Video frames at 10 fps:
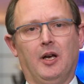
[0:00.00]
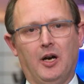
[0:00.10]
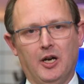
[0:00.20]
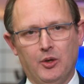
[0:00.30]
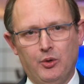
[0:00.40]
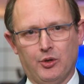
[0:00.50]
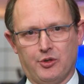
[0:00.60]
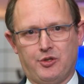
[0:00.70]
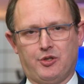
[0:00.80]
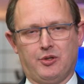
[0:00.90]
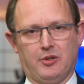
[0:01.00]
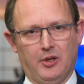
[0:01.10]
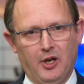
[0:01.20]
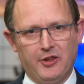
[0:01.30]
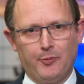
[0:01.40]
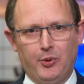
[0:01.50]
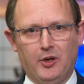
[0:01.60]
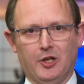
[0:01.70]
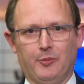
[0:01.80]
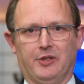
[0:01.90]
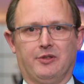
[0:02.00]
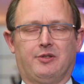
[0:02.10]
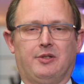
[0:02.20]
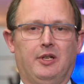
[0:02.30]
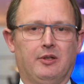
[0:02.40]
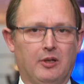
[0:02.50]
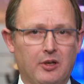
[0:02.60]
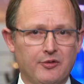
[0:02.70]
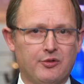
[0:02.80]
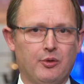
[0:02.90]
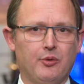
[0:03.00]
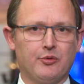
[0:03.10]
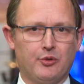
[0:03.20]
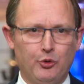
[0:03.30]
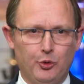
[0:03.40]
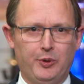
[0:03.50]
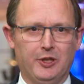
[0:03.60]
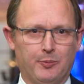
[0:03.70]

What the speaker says: I urge other parliaments and also the European